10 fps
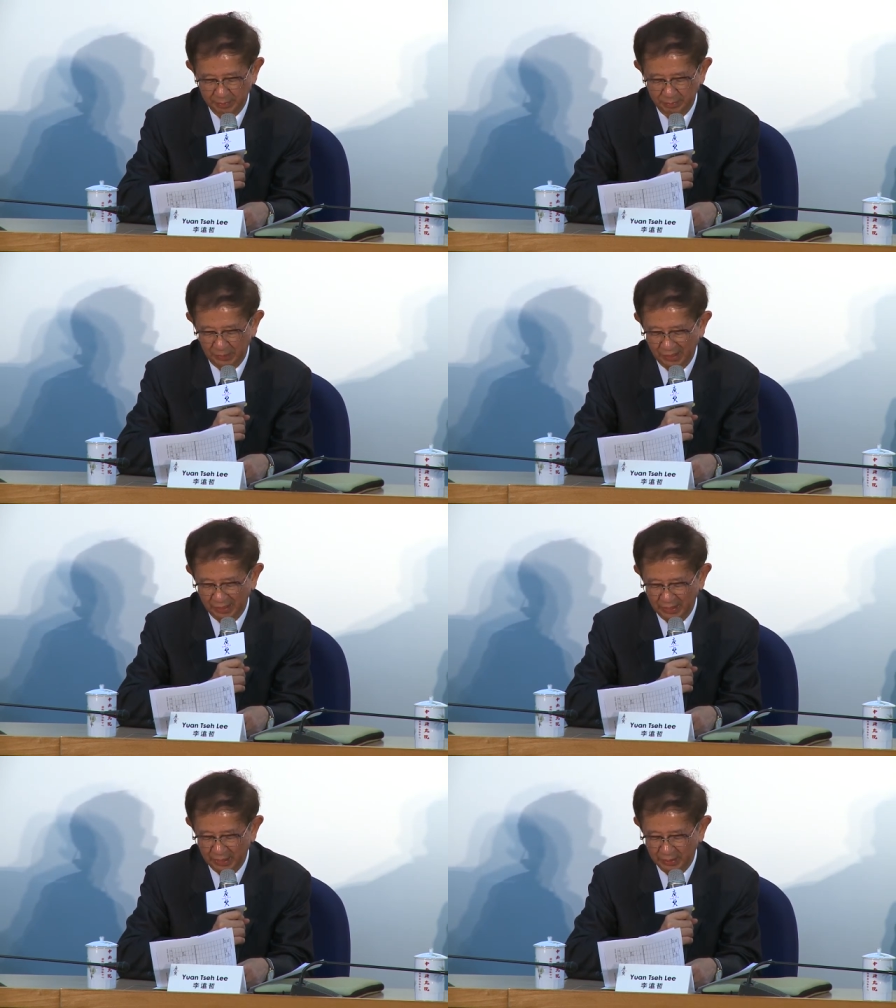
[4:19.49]

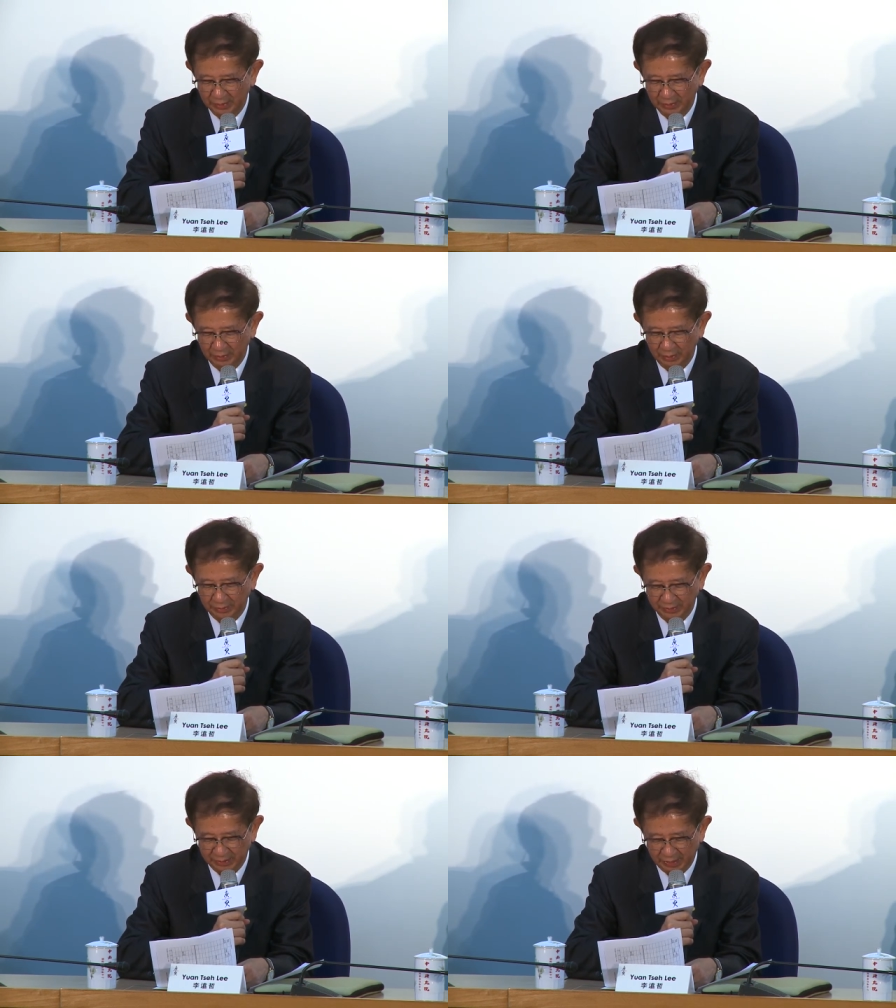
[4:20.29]
malaria,
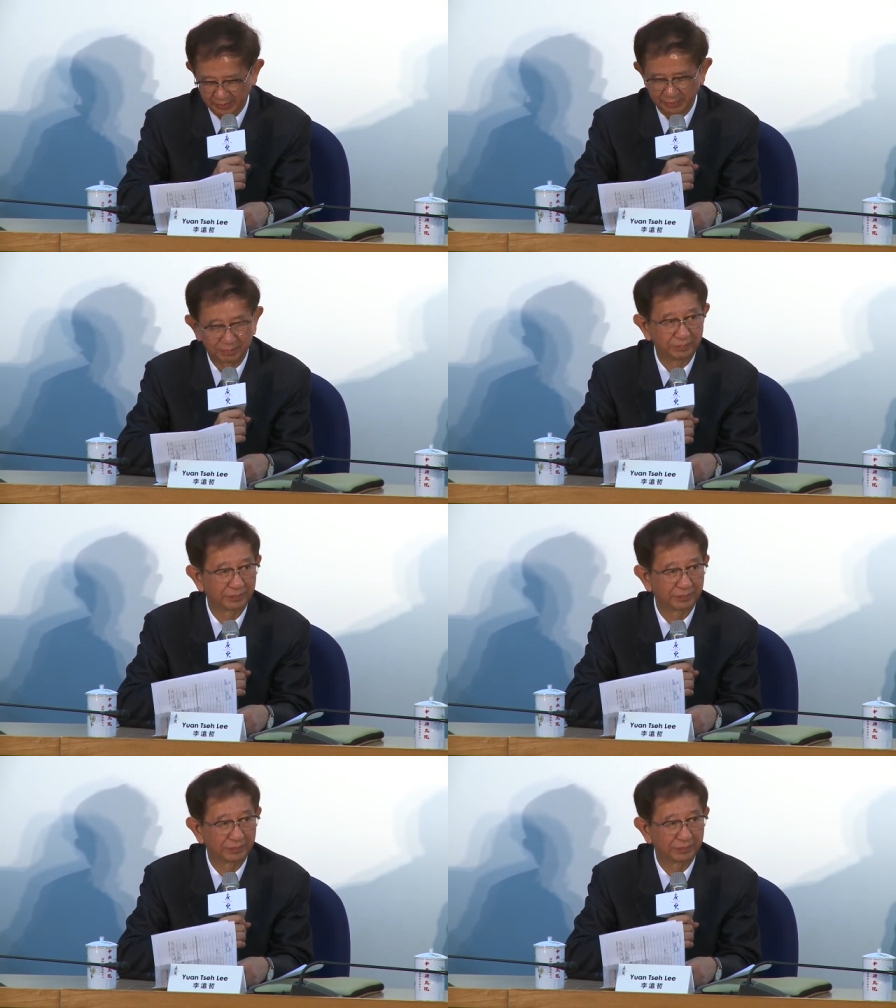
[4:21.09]
and SARS.